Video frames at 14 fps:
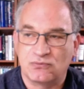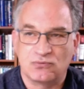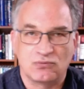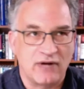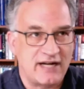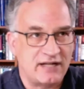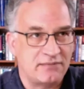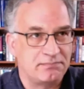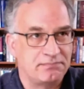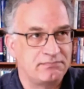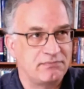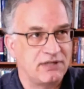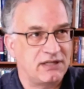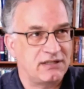red and,
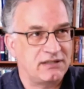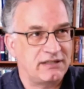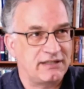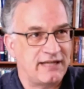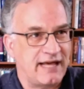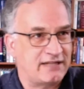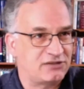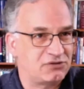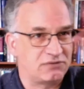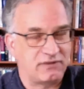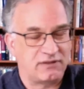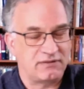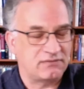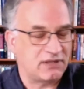uh, it had a sort of
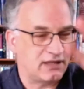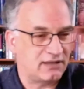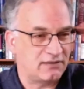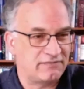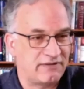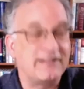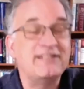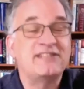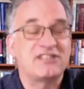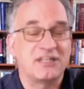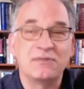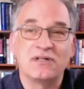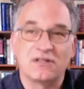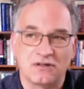a, a very
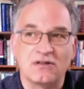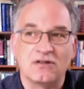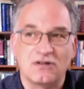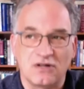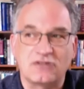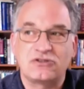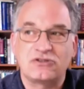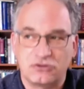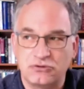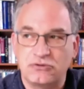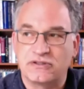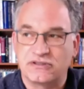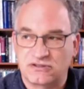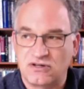similar look to
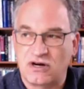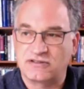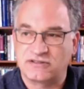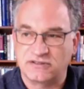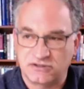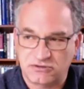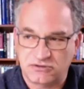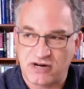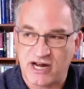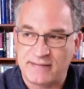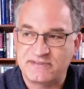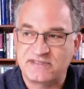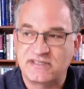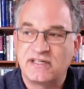the stars and
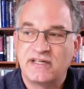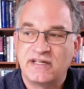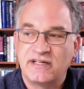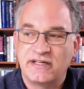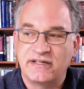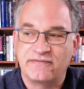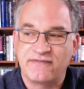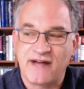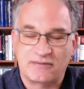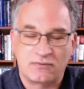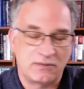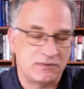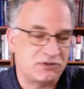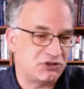stripes. In fact,
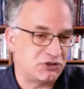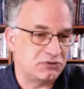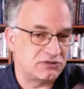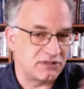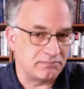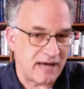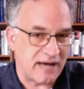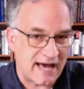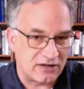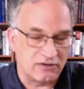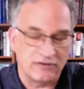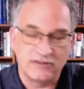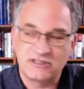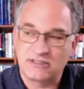when it was used in
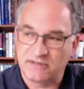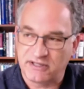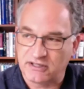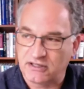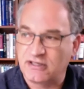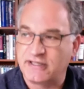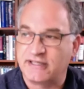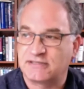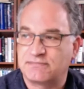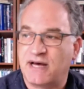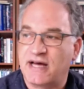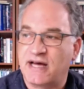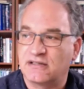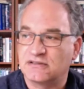battle, in some of the earliest
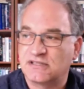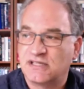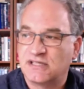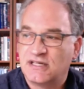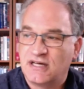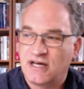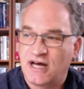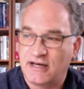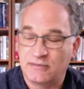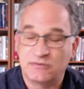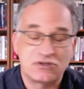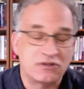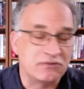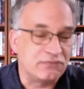battles, Uh, it
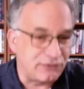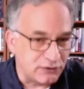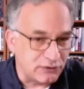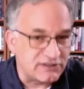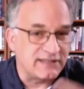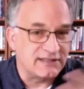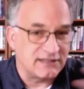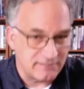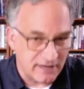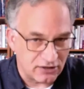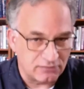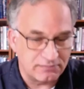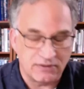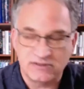was confusing to men
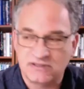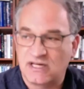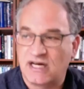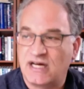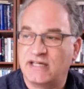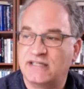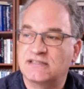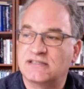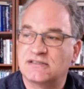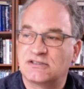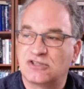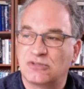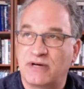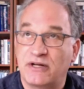on both sides. And
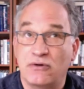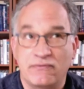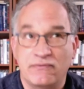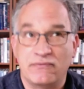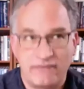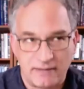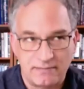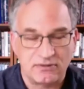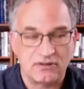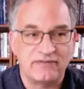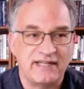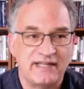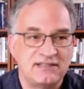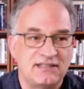so by November of
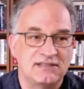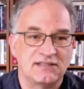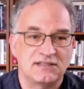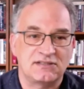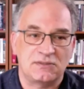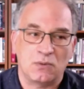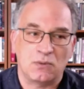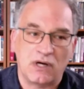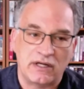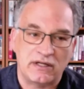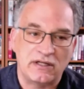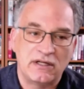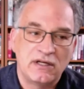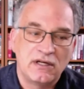eighteen sixty-one,
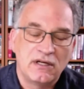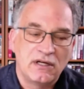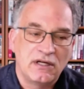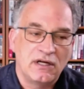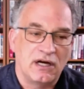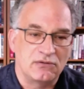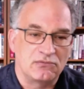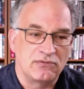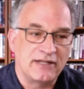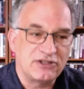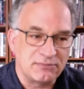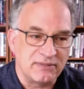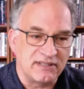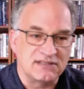uh,
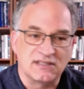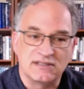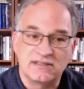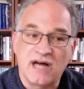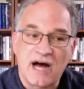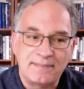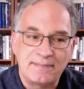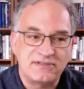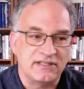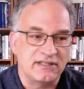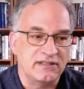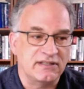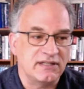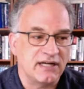regiments
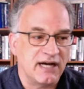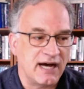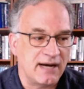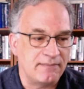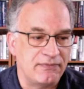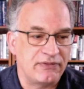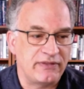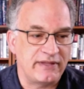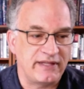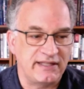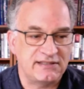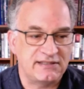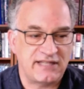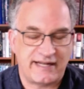adopted um, the
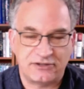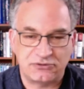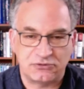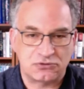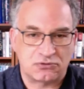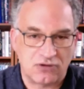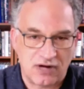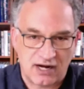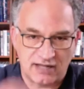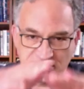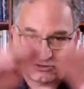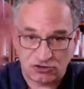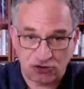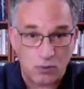Saint Andrew's Cross,
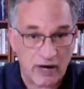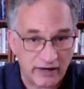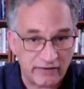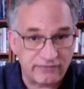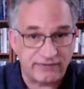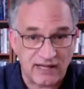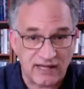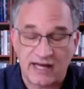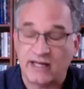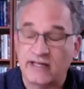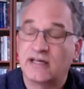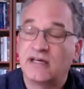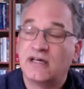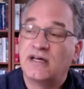a square flag,
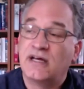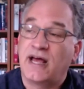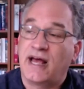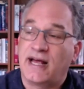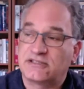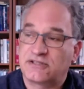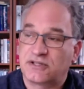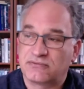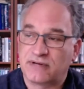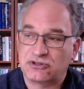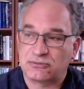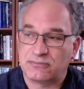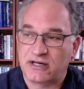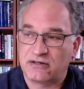as their
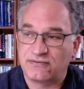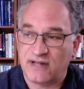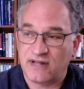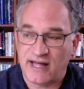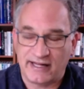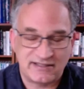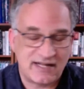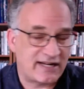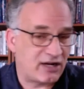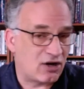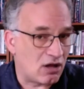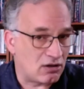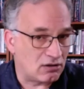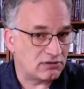regimental flags. Not in
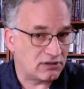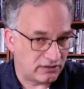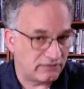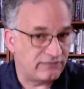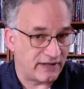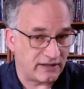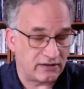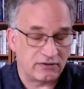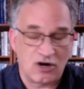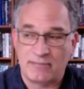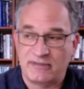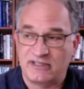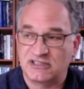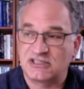all Confederate
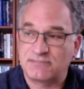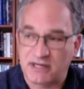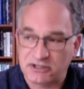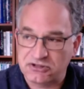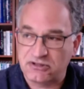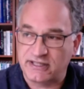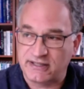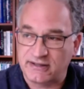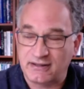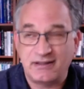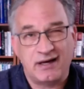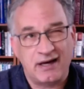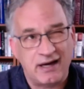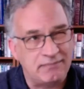armies, especially
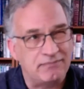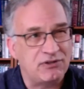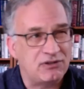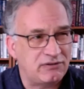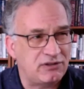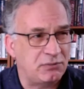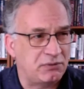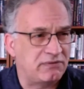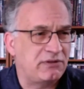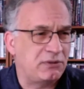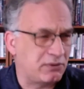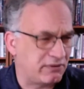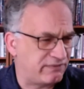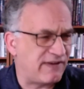um, you would you
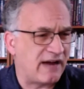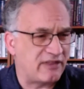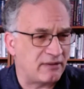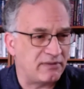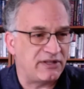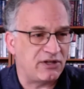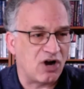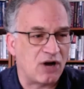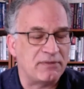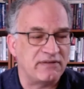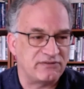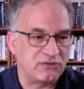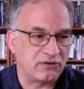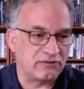would have found them in the Army
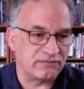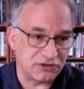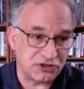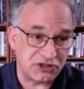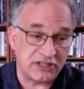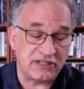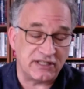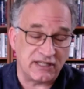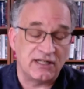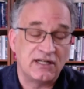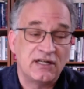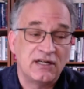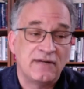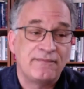of Northern Virginia,
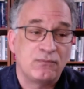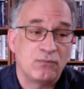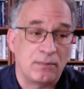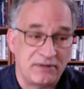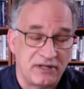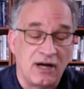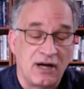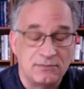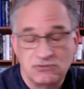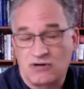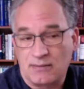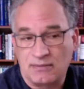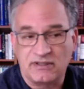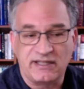what becomes
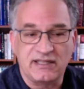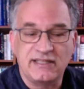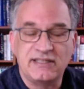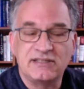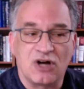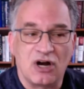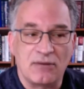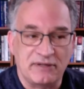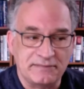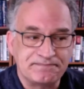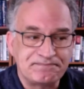Robert E. Lee's army.